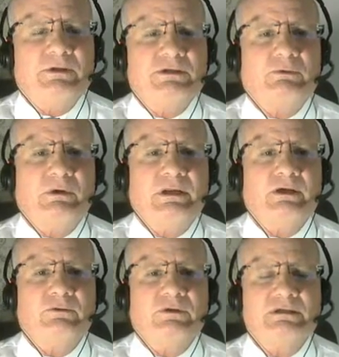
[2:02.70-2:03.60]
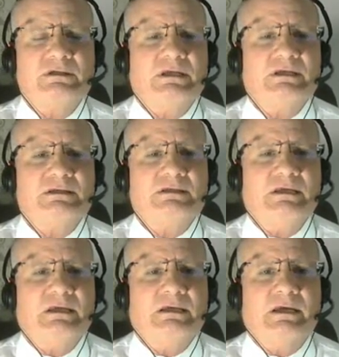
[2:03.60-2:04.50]
up on the screen here. This is
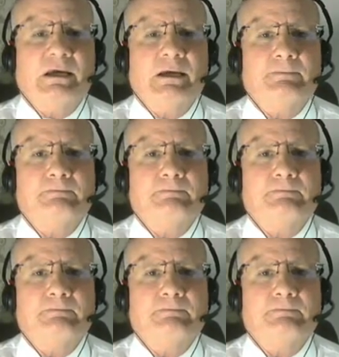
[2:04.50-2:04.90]
the